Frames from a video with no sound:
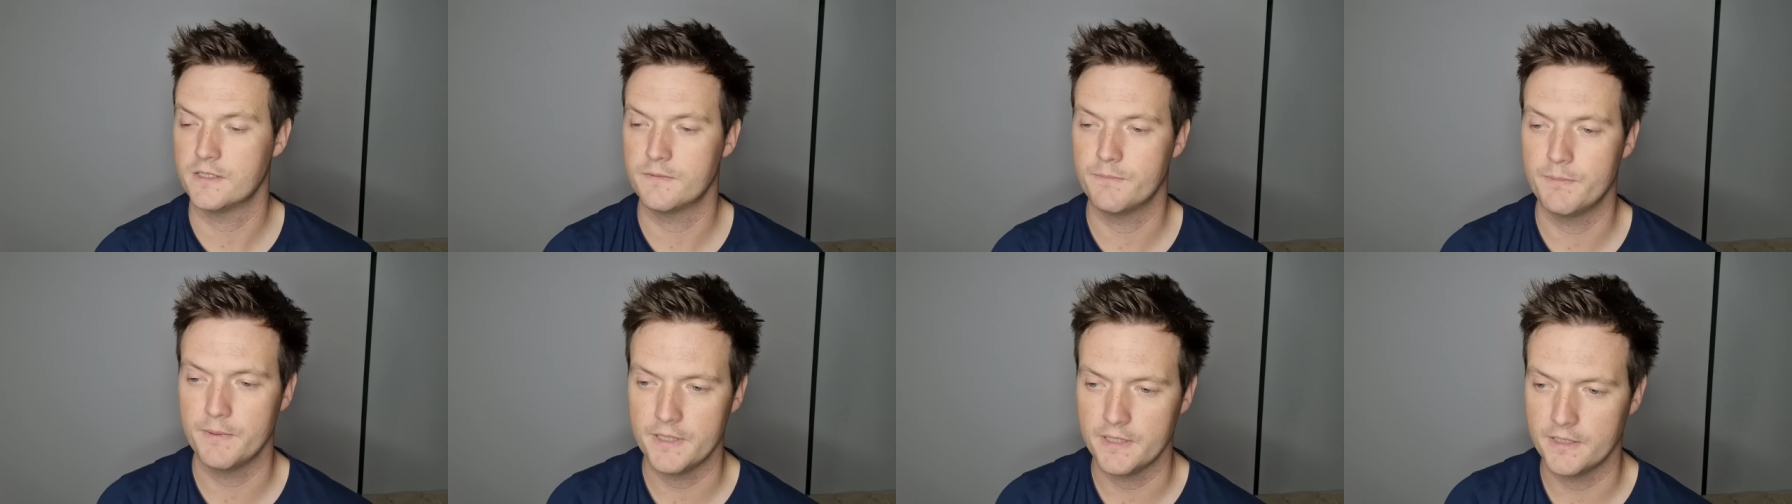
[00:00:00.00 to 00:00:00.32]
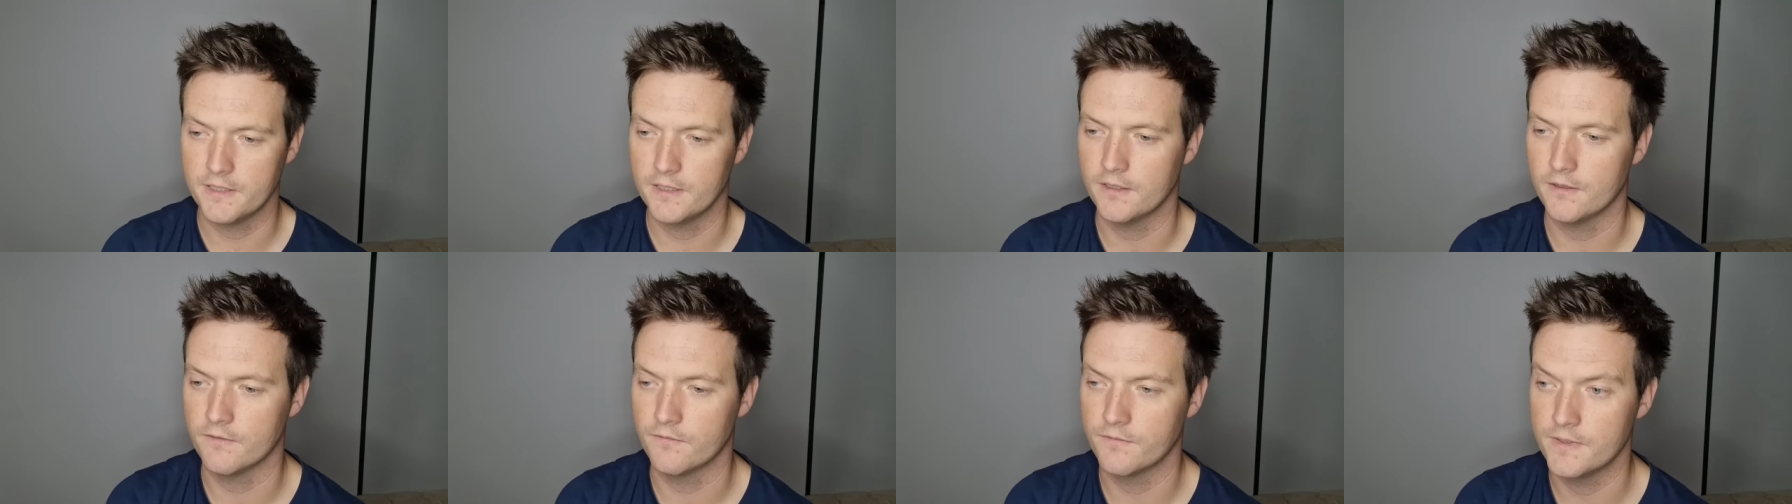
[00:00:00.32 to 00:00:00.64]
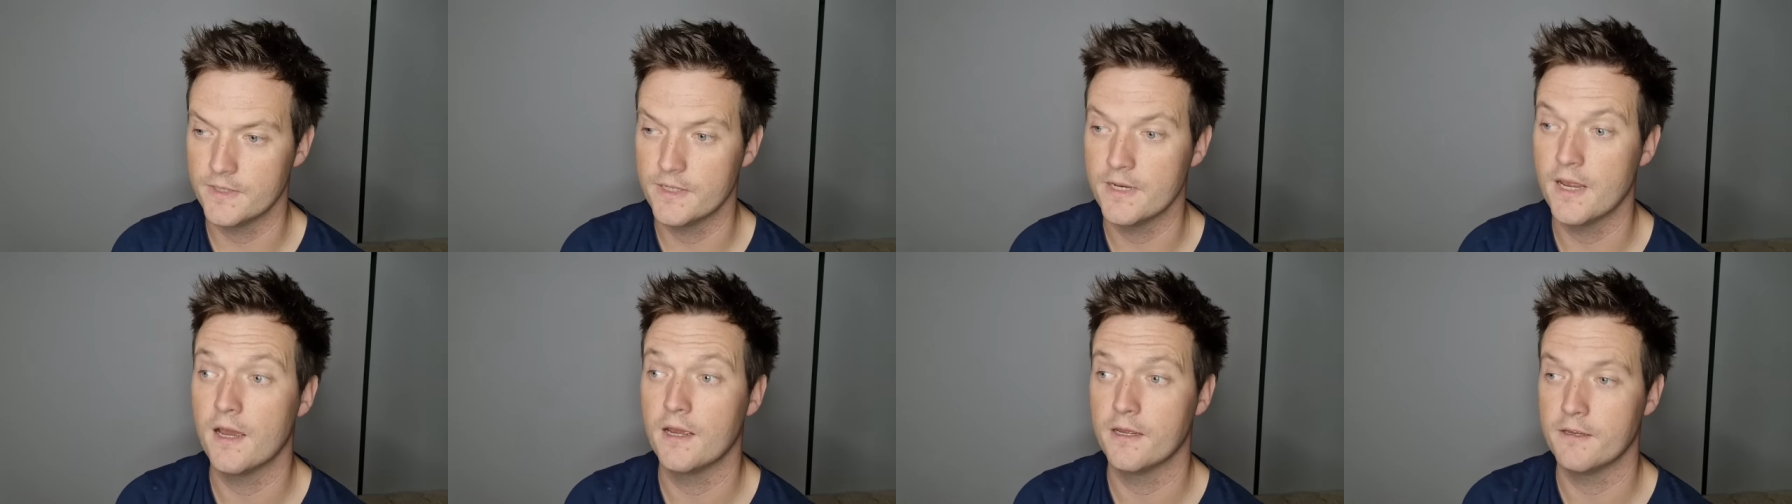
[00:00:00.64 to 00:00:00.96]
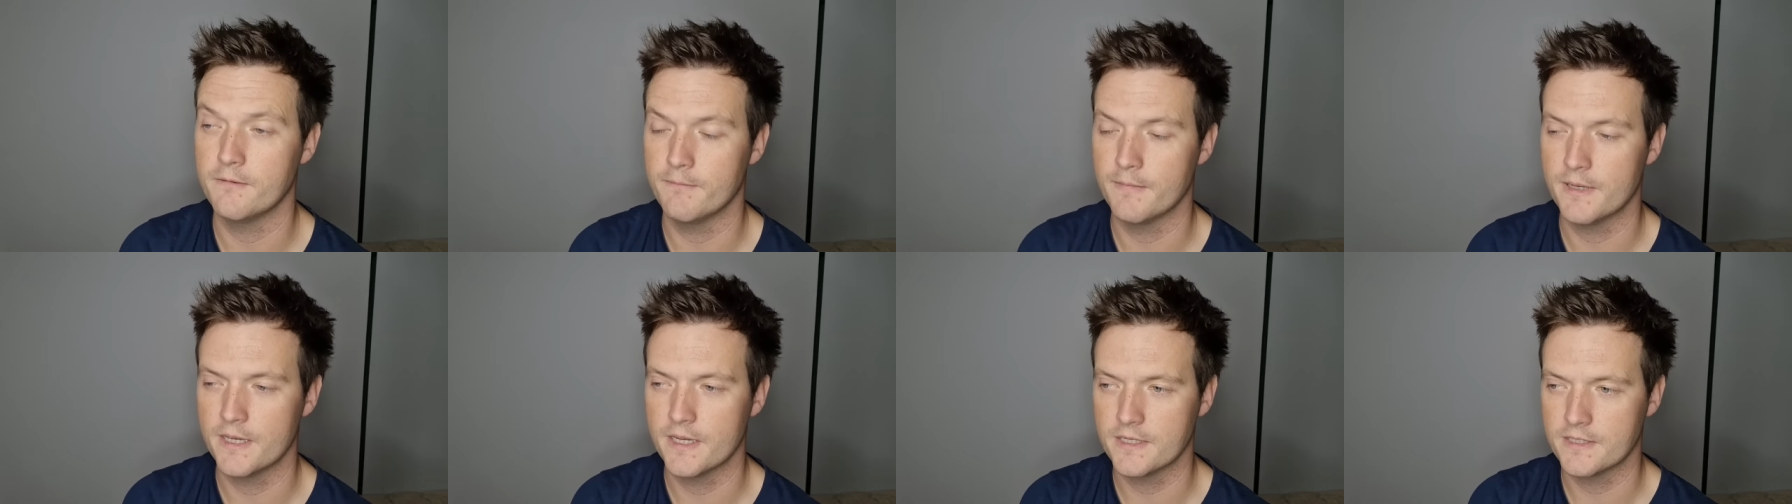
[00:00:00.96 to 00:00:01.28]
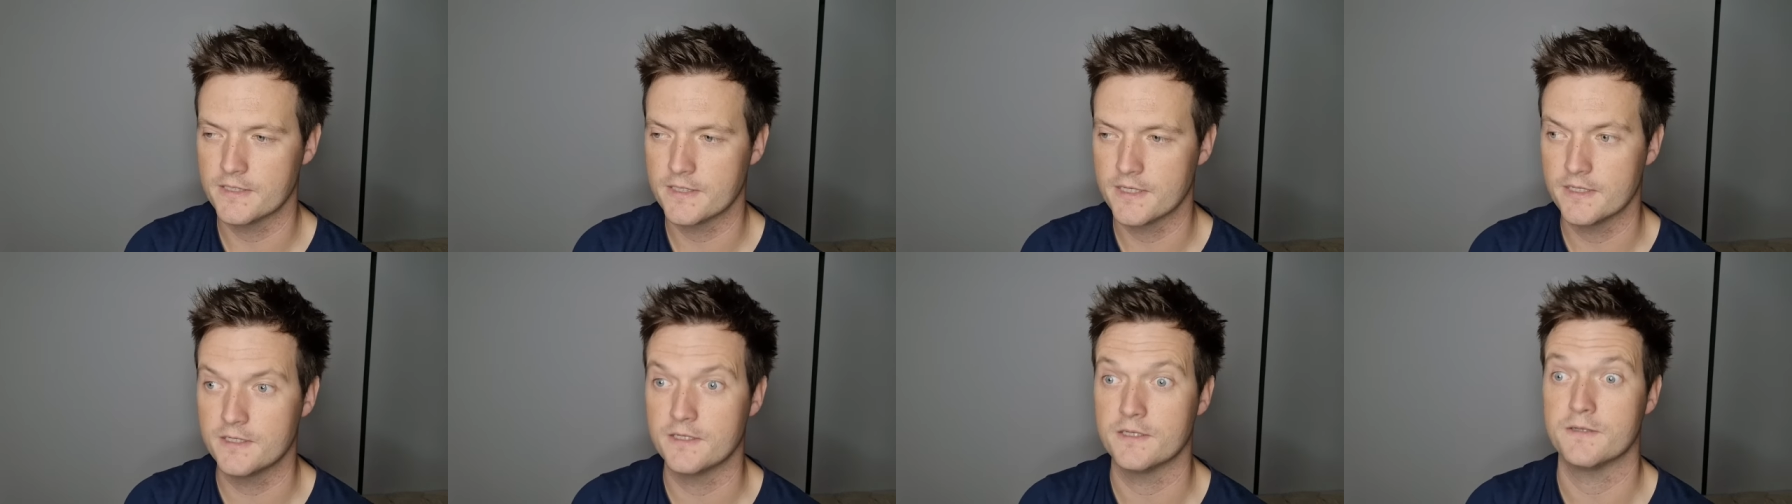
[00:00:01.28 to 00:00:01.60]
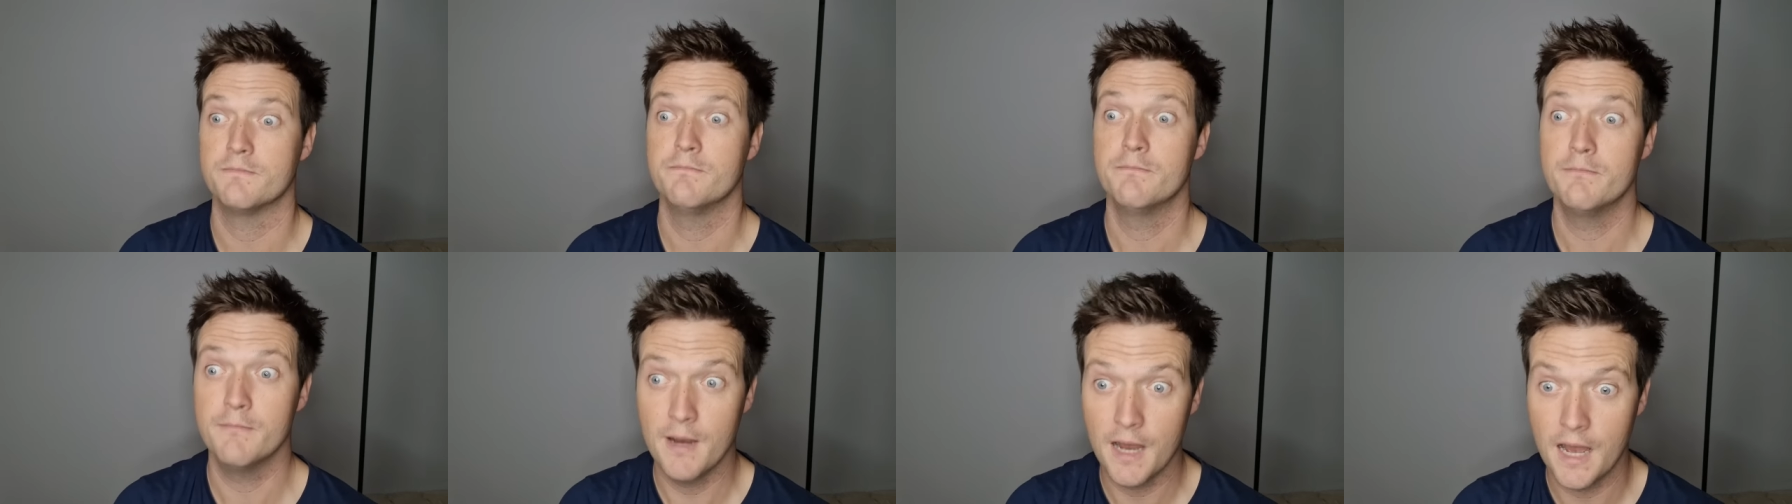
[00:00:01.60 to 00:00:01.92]
Speaking of nightmares, this is
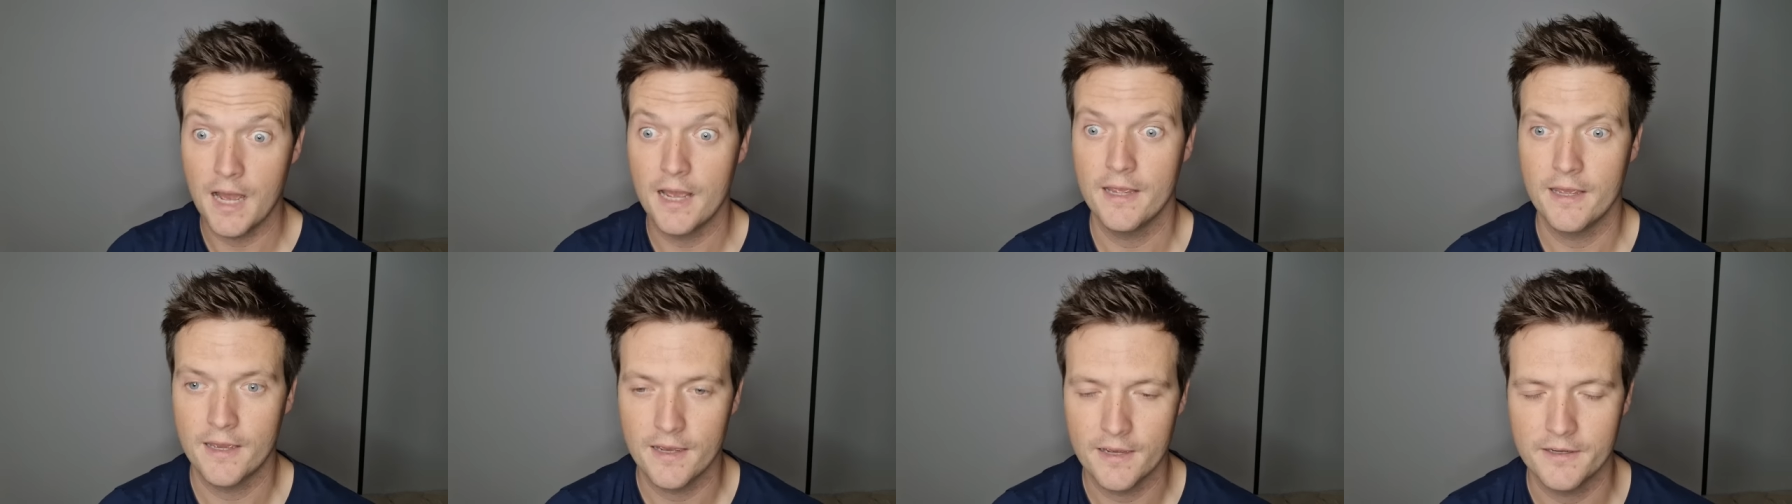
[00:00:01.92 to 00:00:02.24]
my